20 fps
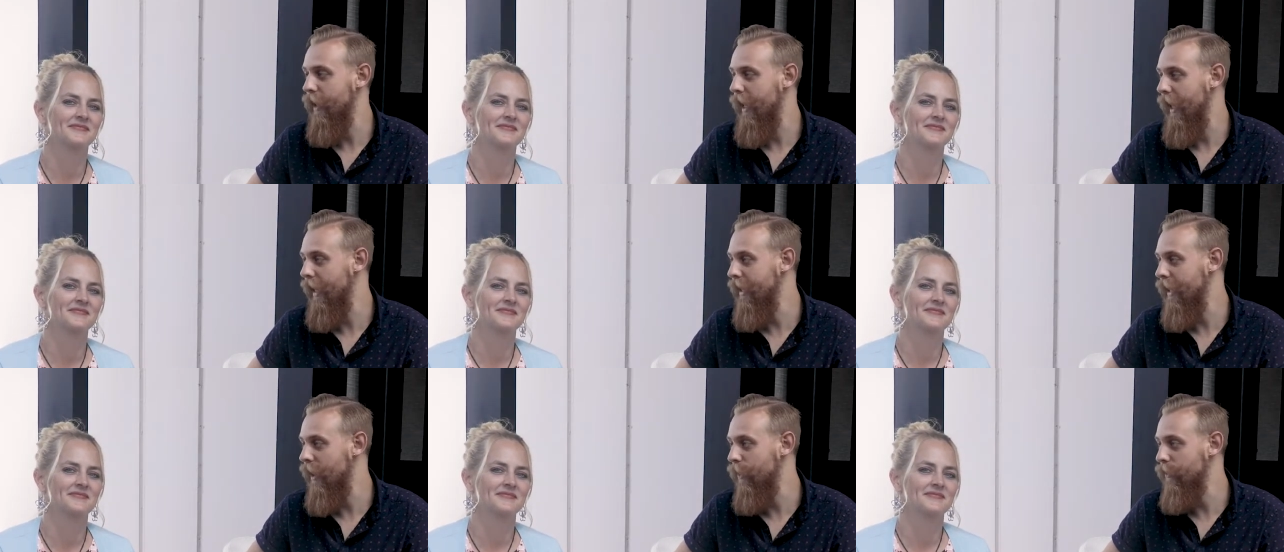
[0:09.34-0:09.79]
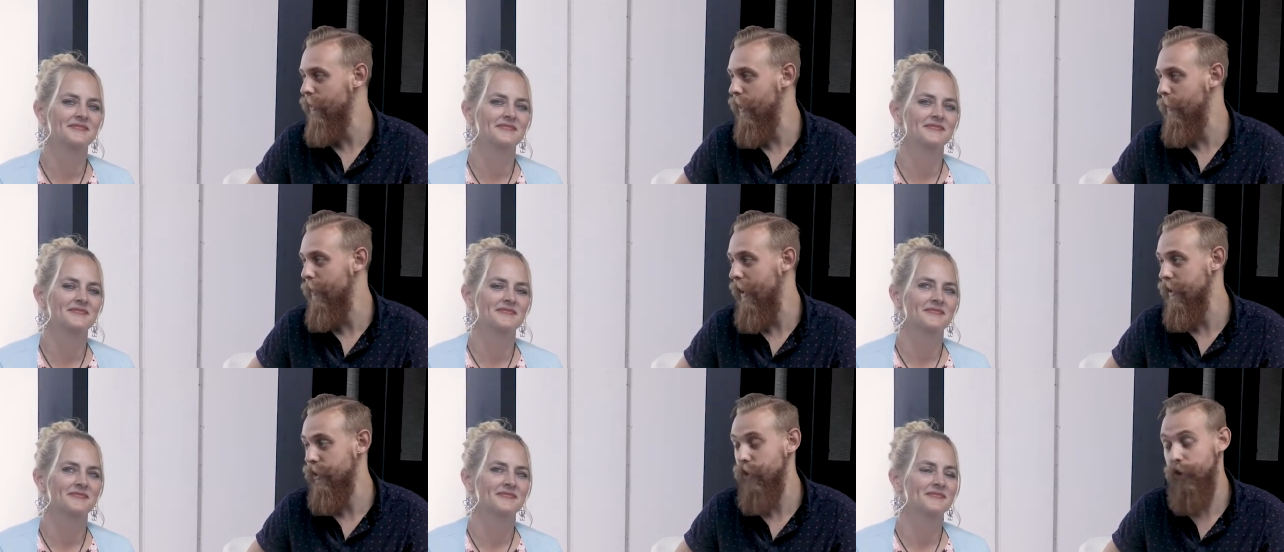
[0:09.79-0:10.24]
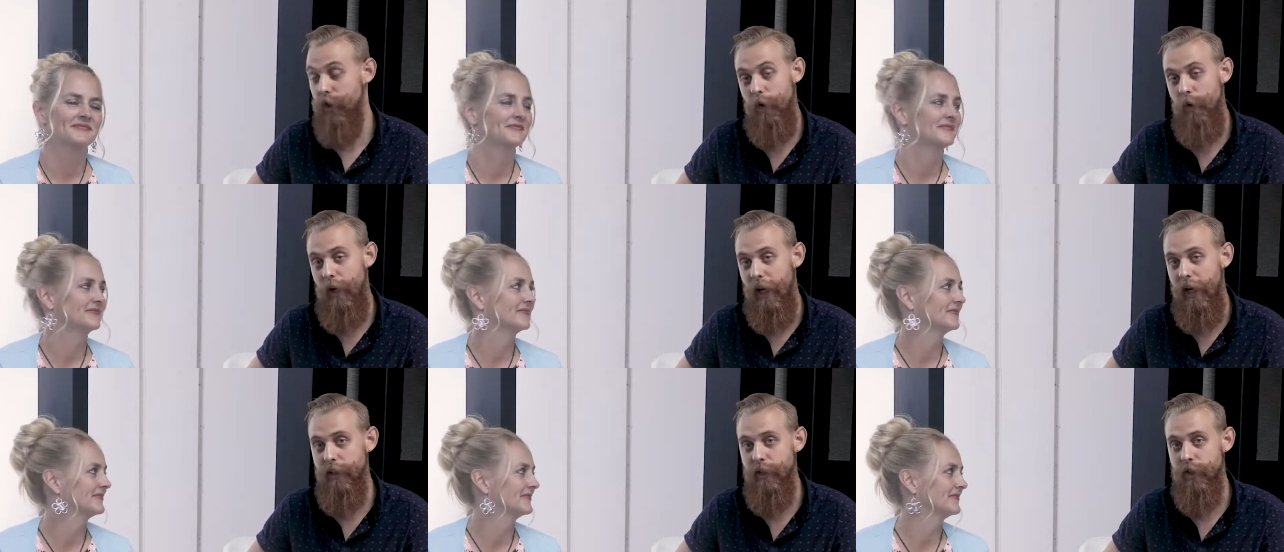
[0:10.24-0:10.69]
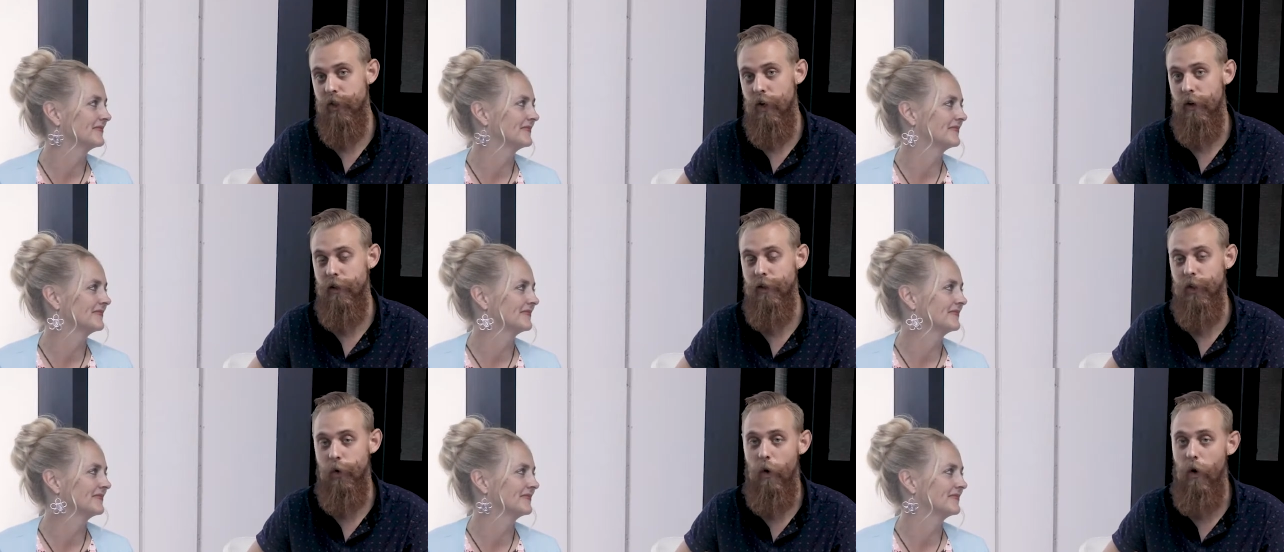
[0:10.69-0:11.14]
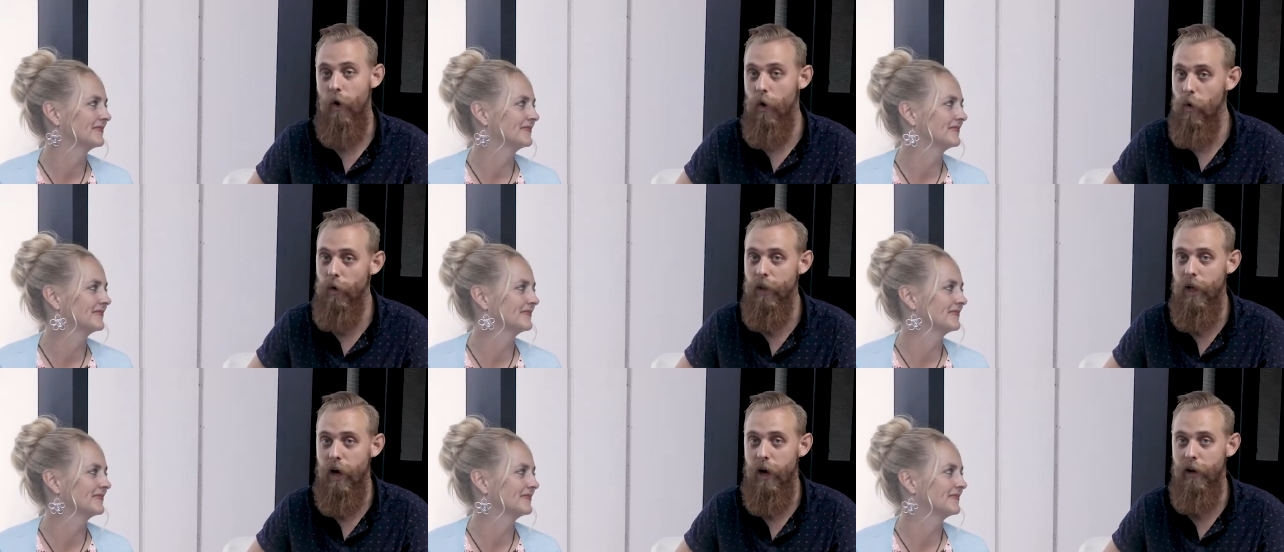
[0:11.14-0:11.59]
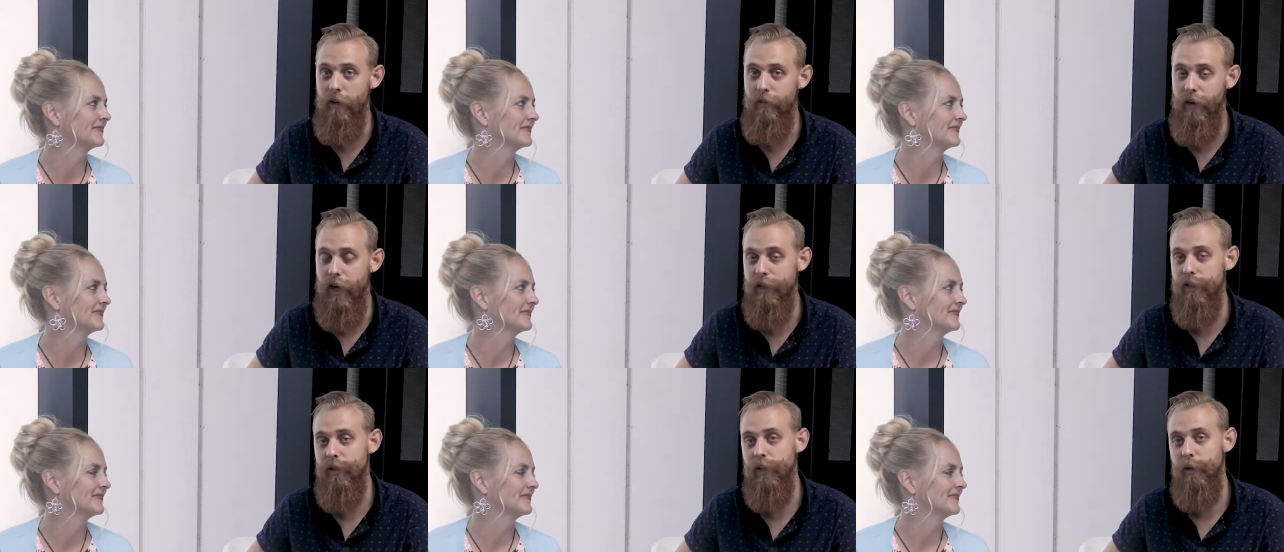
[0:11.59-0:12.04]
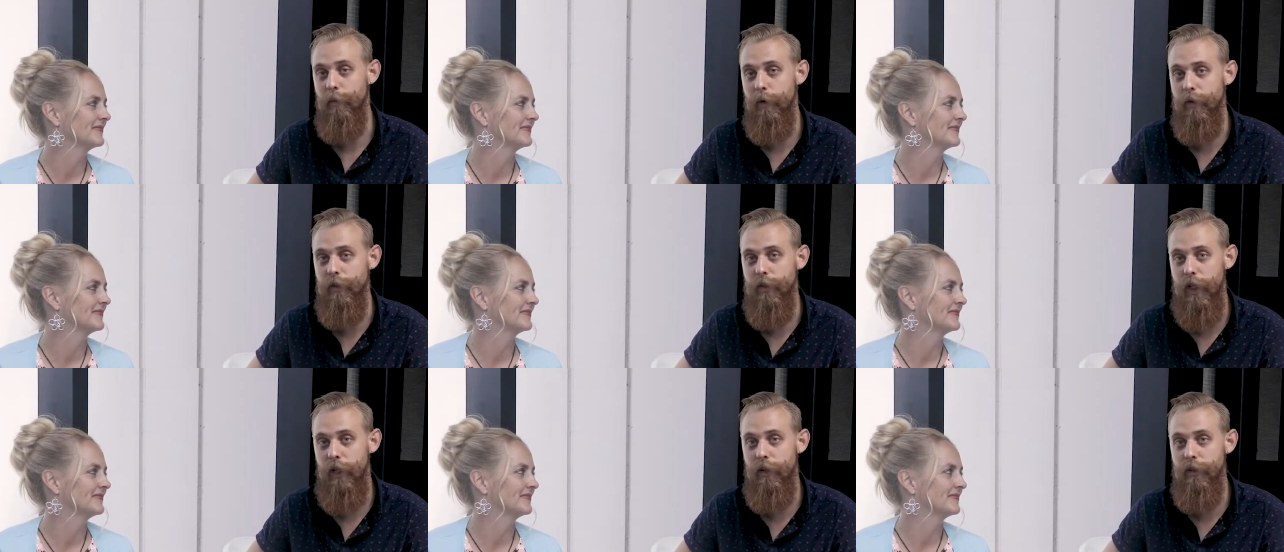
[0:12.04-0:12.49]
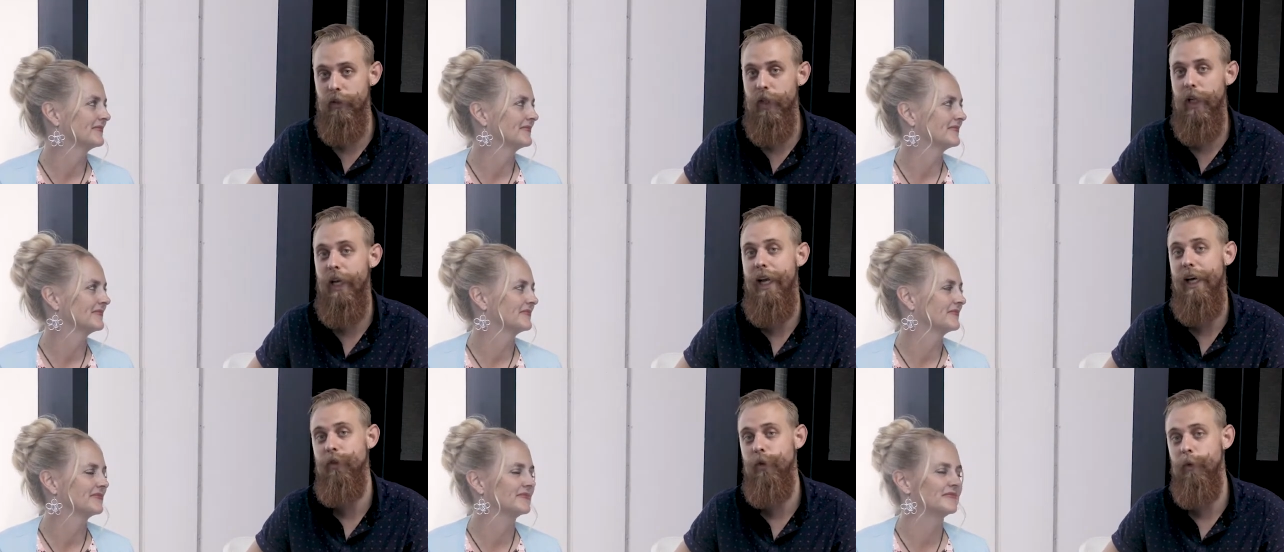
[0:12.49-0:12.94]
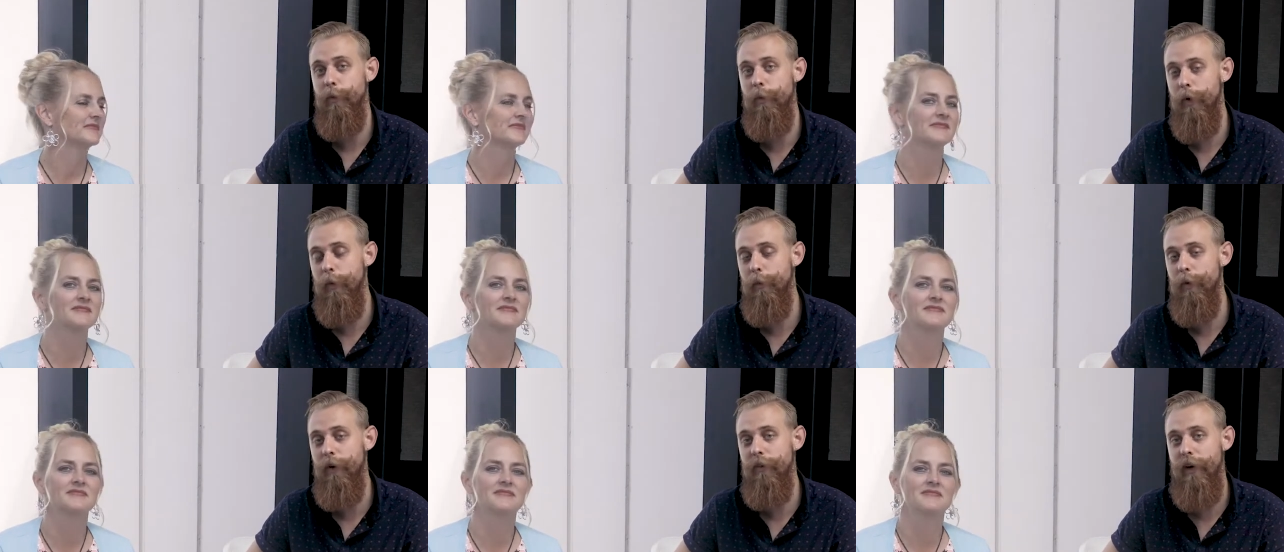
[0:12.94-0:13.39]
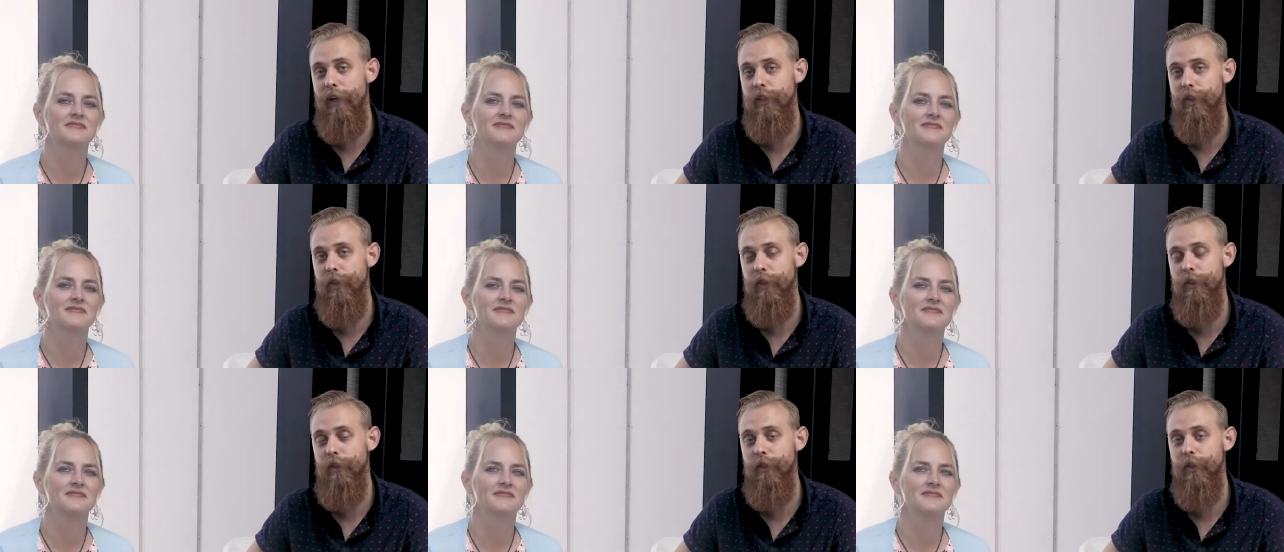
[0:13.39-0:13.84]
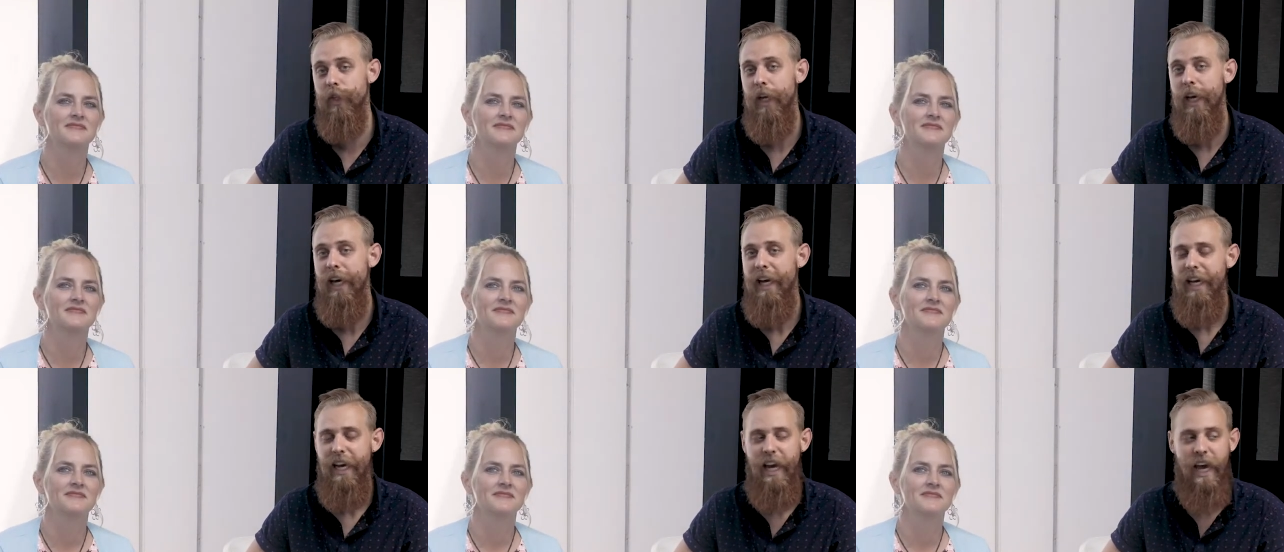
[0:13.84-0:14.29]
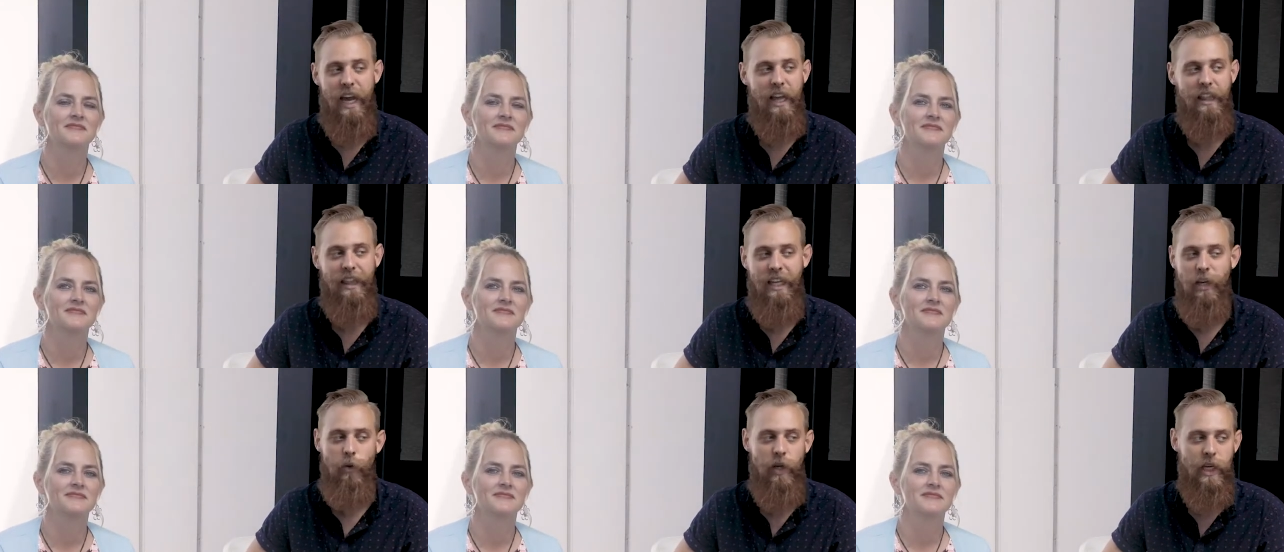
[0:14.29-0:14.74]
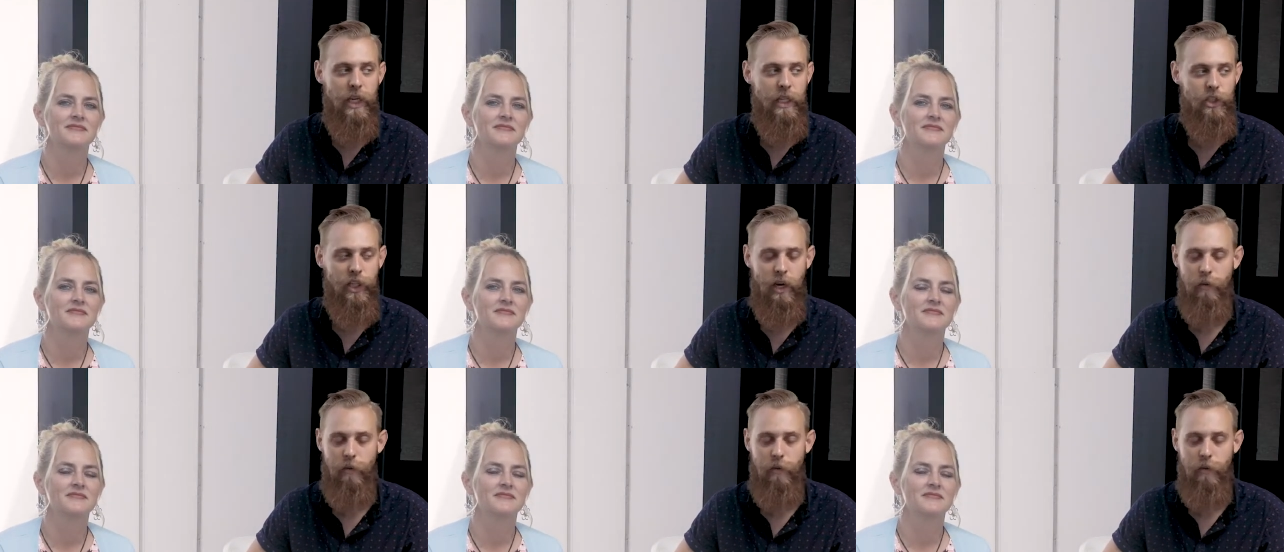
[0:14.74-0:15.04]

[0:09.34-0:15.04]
Speaker 1: hanging out for the past 2 days talking to a whole lot of excellent birth centers and natural birth professionals, and I think we each